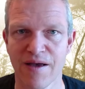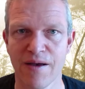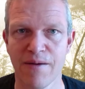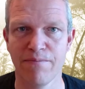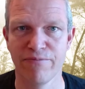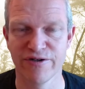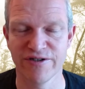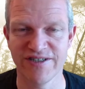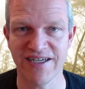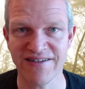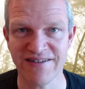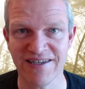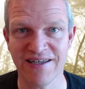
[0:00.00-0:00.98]

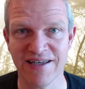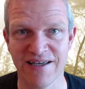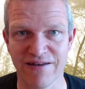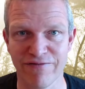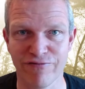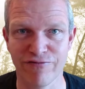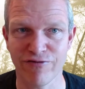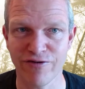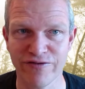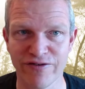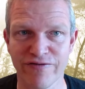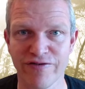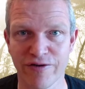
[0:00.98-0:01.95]
Presenting in front
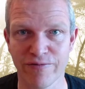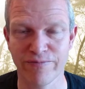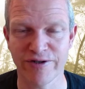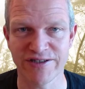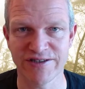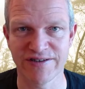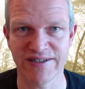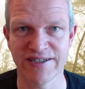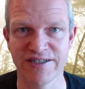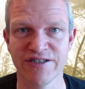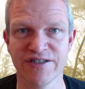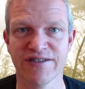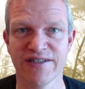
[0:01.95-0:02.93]
of your
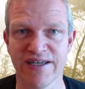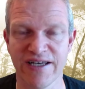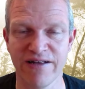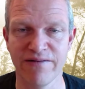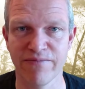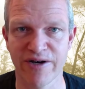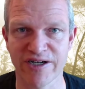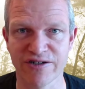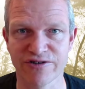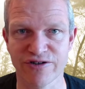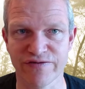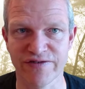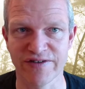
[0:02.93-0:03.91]
presentation in
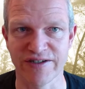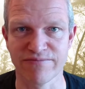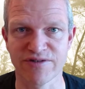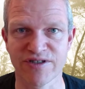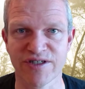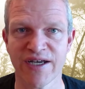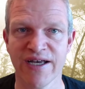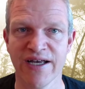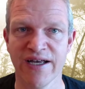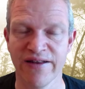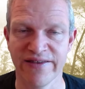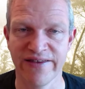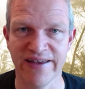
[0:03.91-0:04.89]
Microsoft Teams.
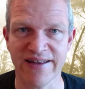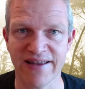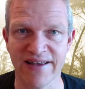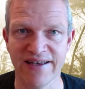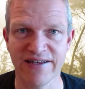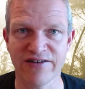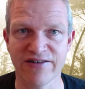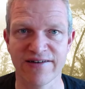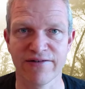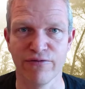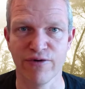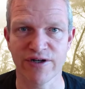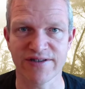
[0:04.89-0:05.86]
That is
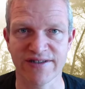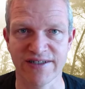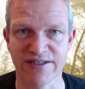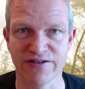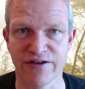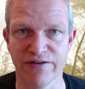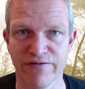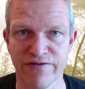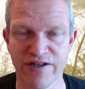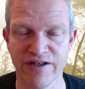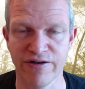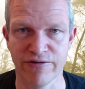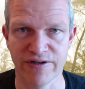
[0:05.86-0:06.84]
what this
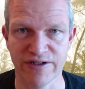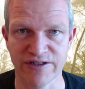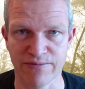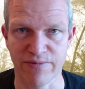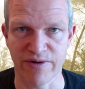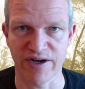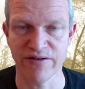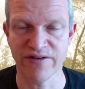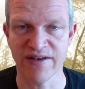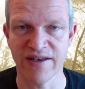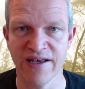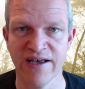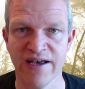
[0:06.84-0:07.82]
video is about.
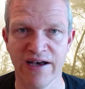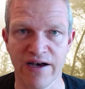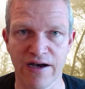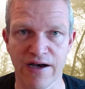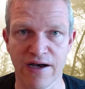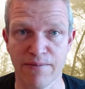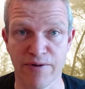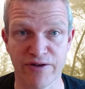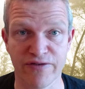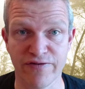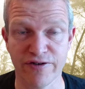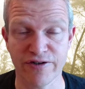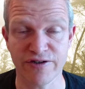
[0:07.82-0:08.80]
But
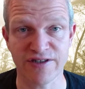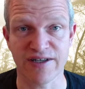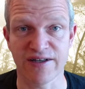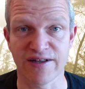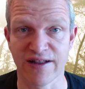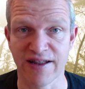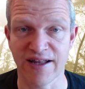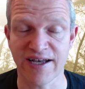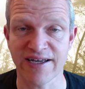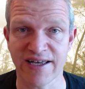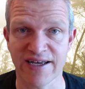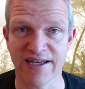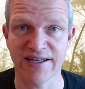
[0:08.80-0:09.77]
first,
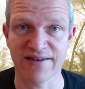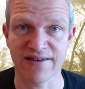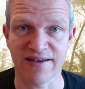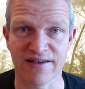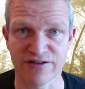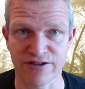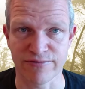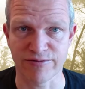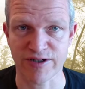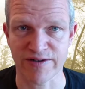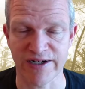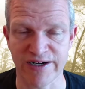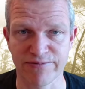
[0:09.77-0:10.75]
like and
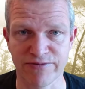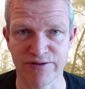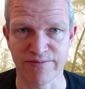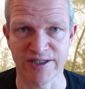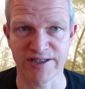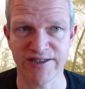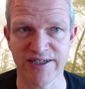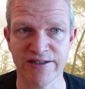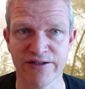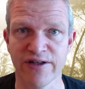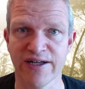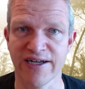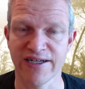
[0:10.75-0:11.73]
subscribe to my
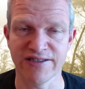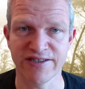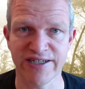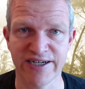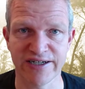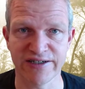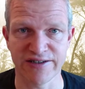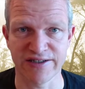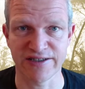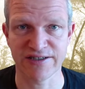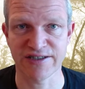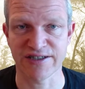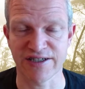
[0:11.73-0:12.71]
channel and share
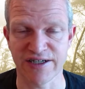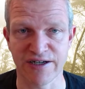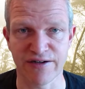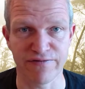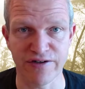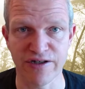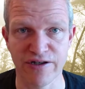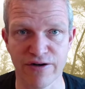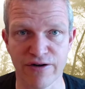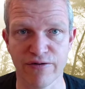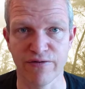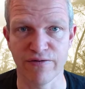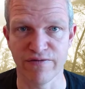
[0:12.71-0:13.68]
this
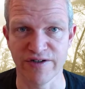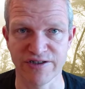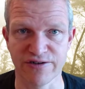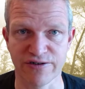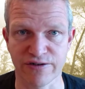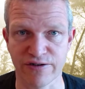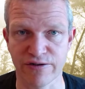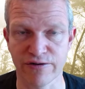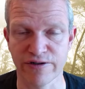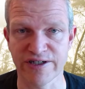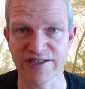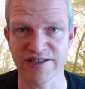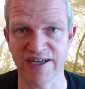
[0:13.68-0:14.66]
video with your
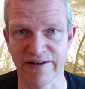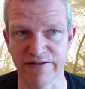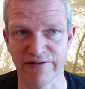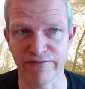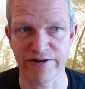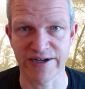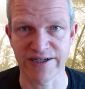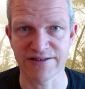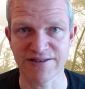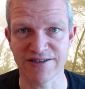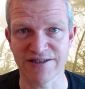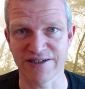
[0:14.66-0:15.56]
colleagues and friends